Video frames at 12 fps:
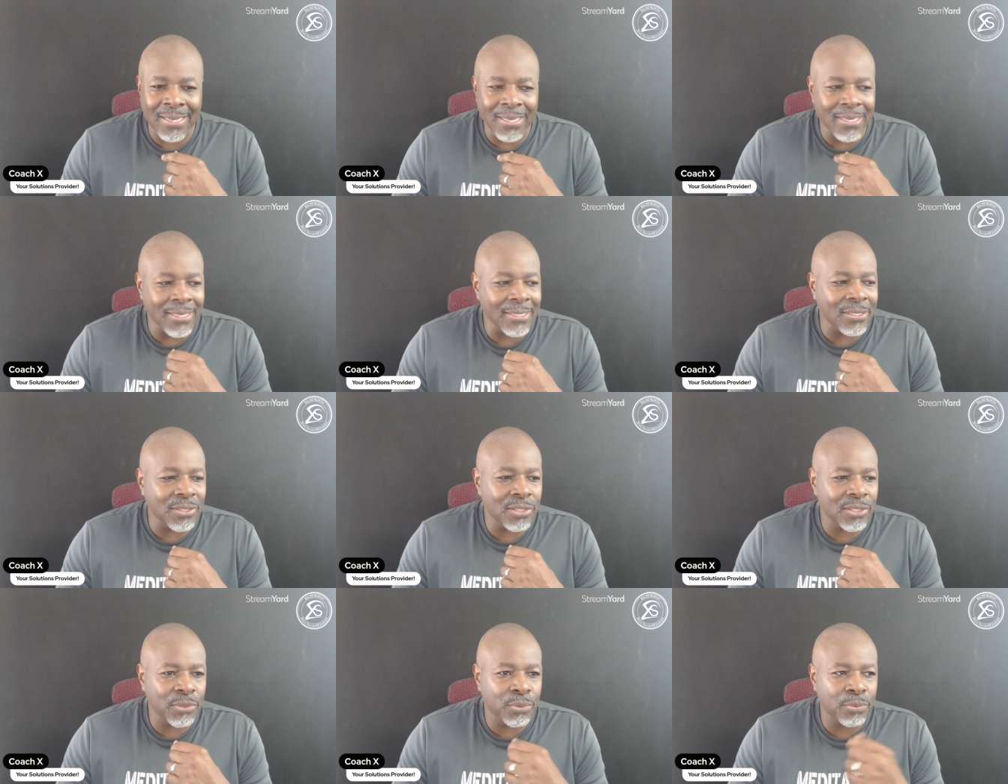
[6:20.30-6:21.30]

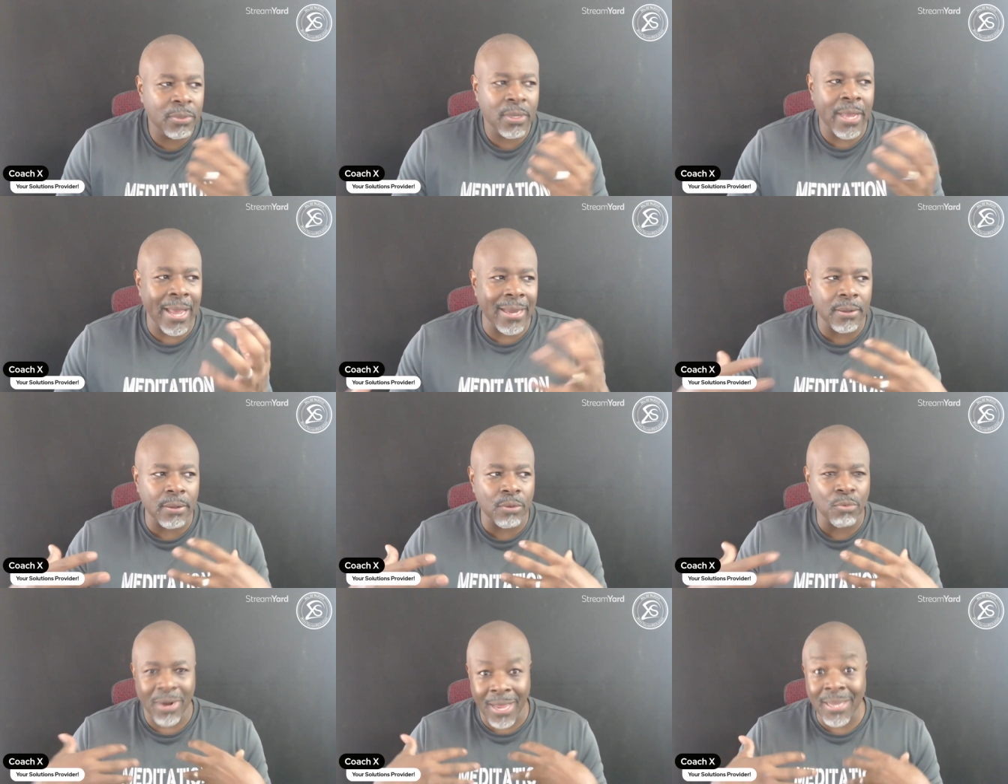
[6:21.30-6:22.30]
is kind of
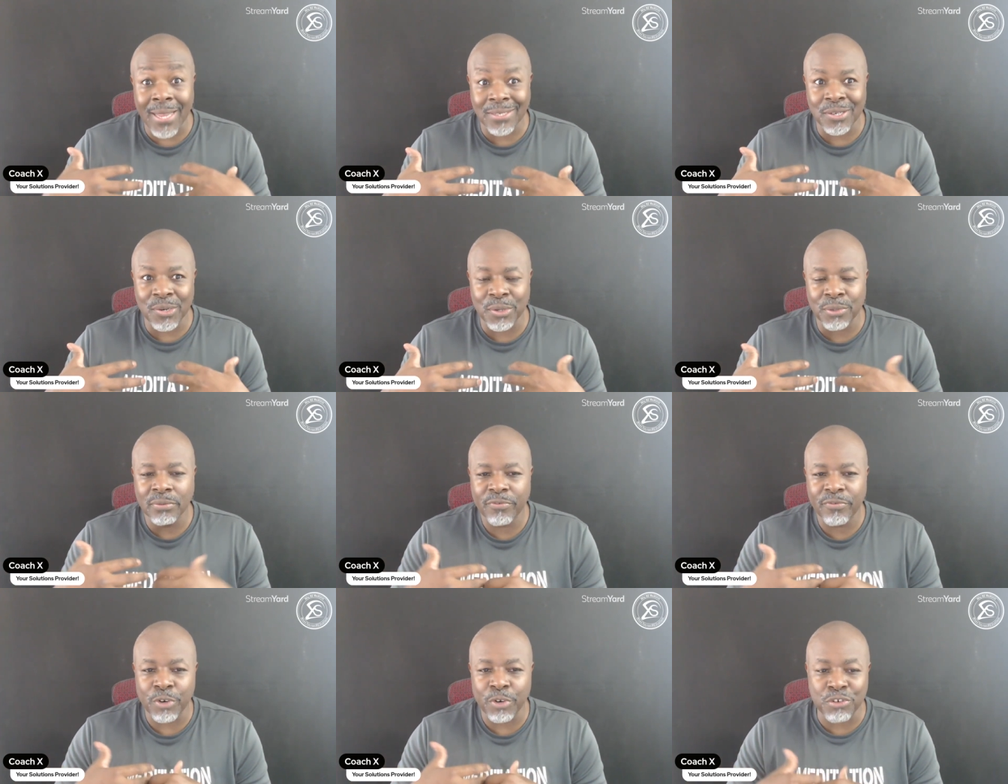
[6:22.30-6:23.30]
what I like to do
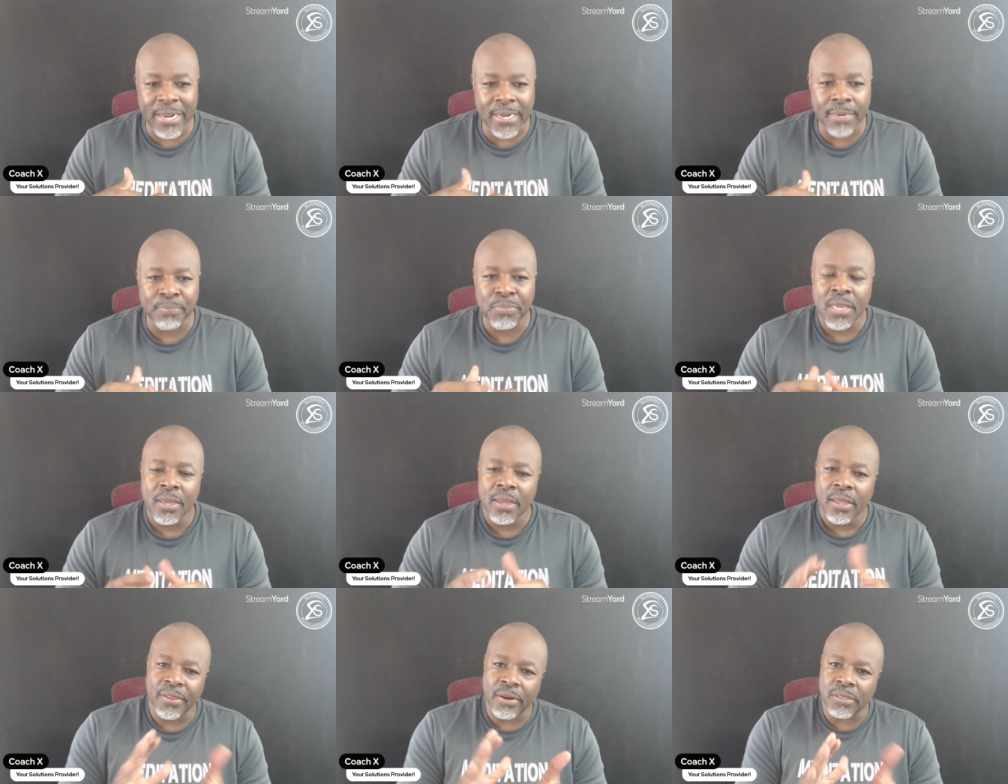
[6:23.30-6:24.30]
for training.
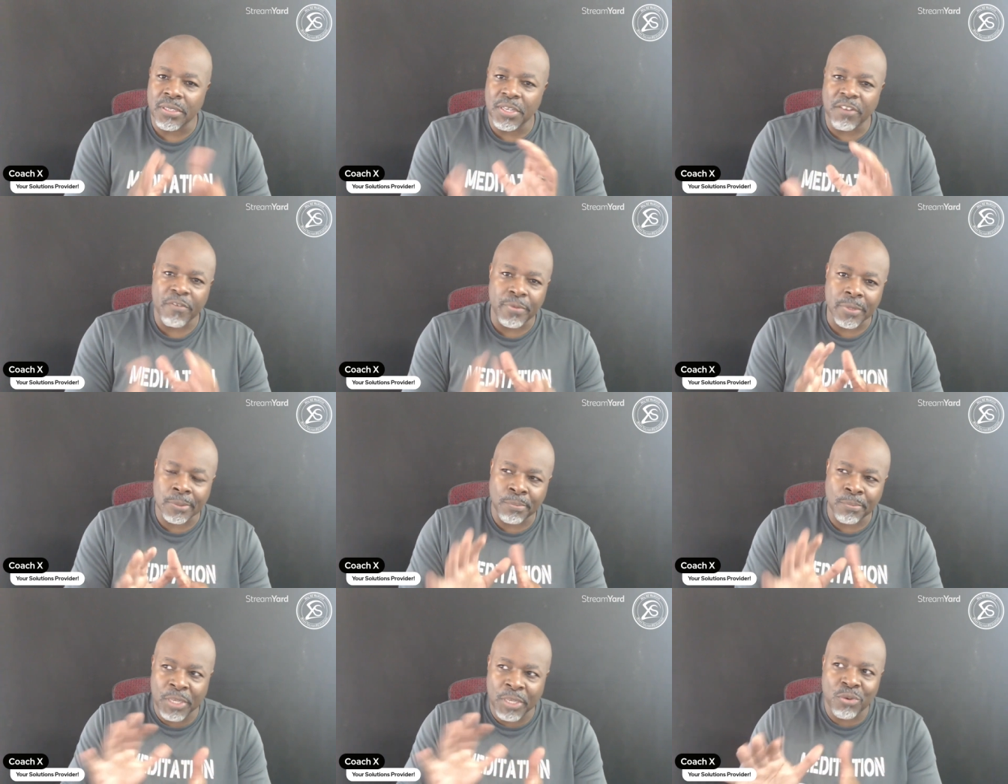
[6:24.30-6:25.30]
There's a difference
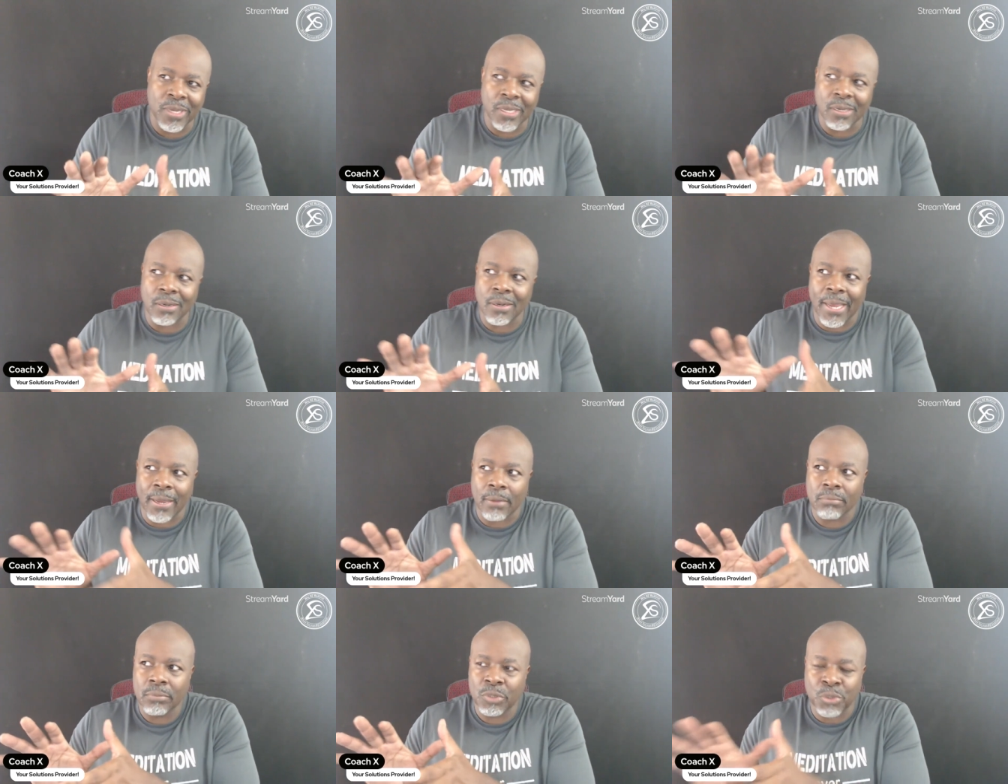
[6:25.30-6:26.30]
between like
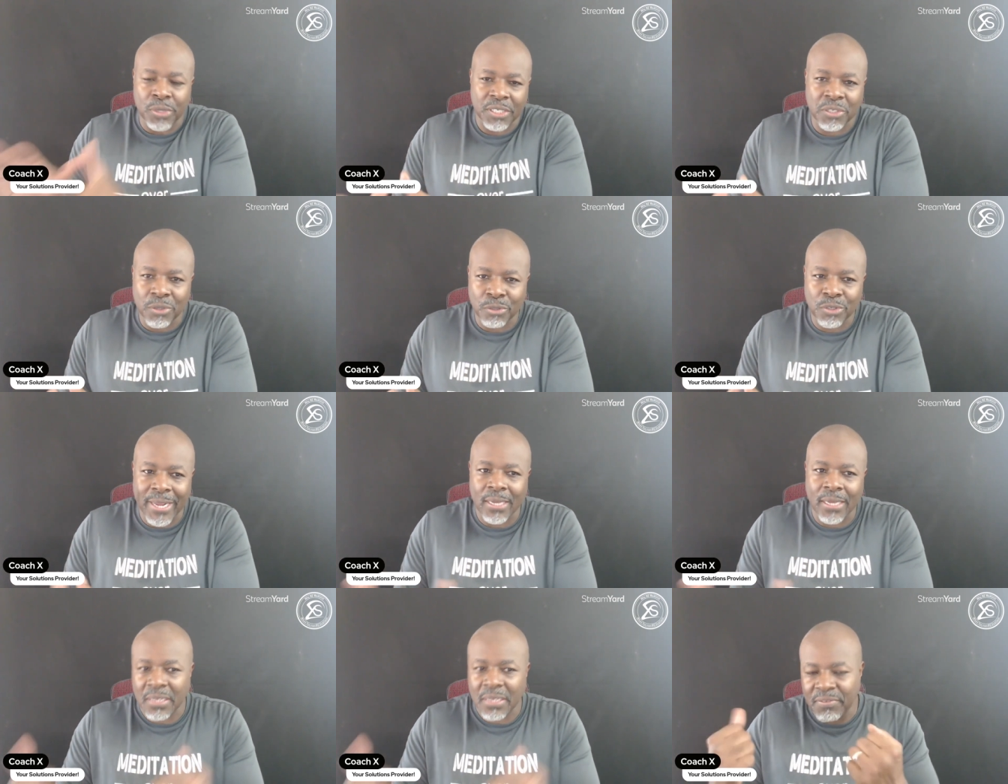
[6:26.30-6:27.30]
traditional
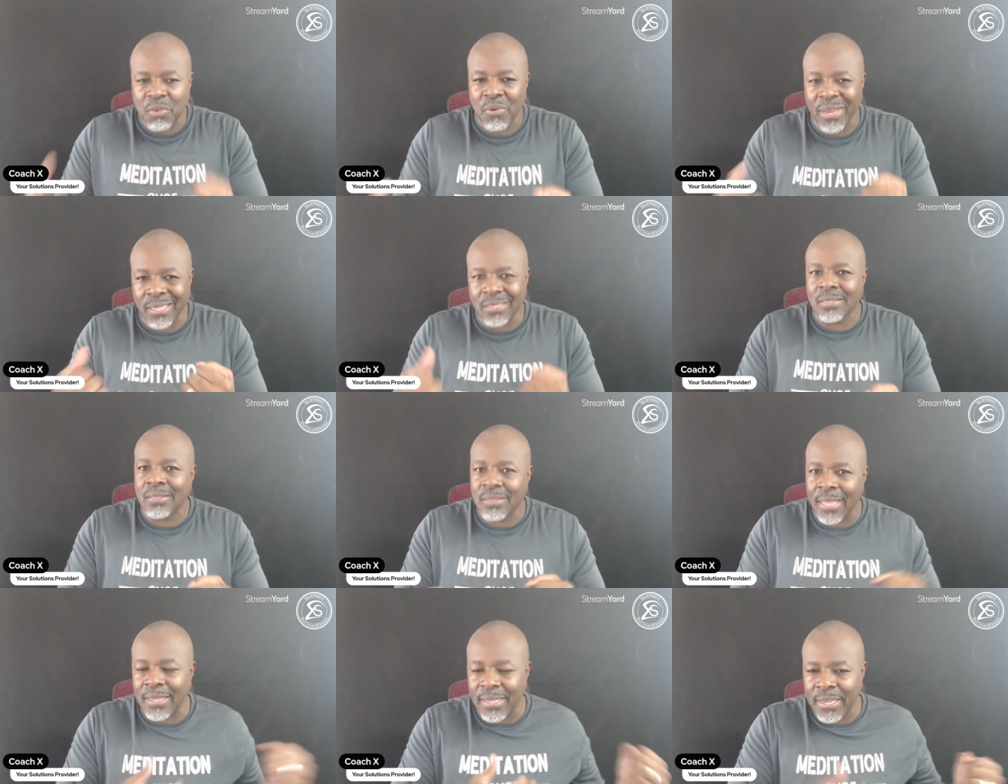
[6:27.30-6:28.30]
training, lifting weights,
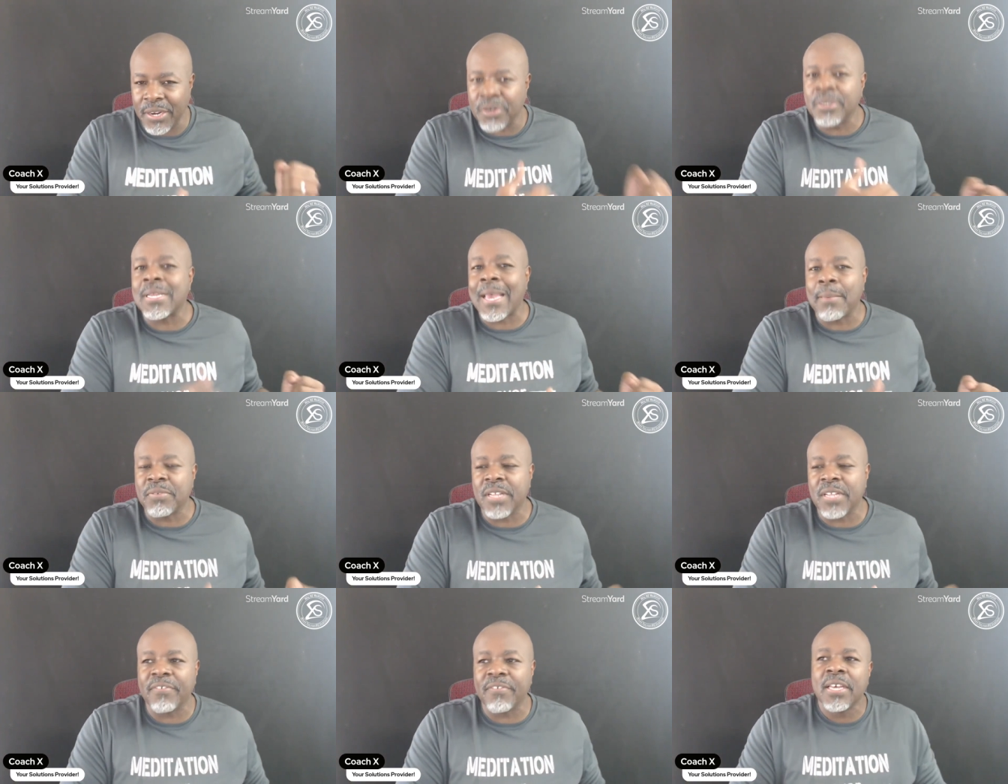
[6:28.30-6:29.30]
that linear type of
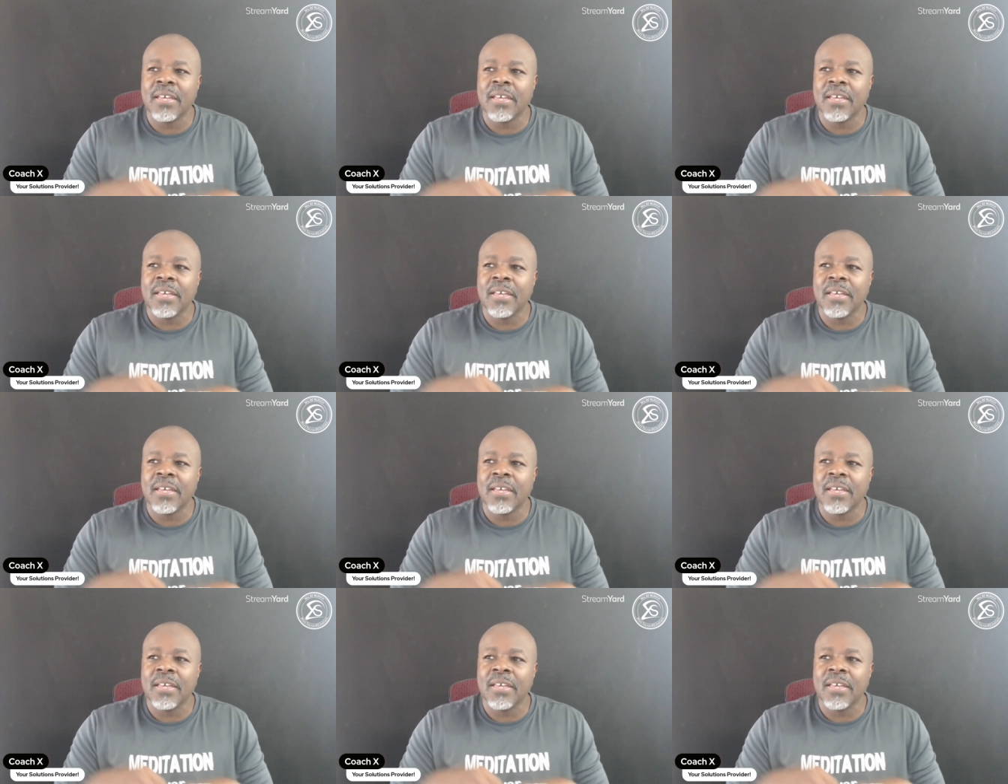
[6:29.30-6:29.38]
stuff,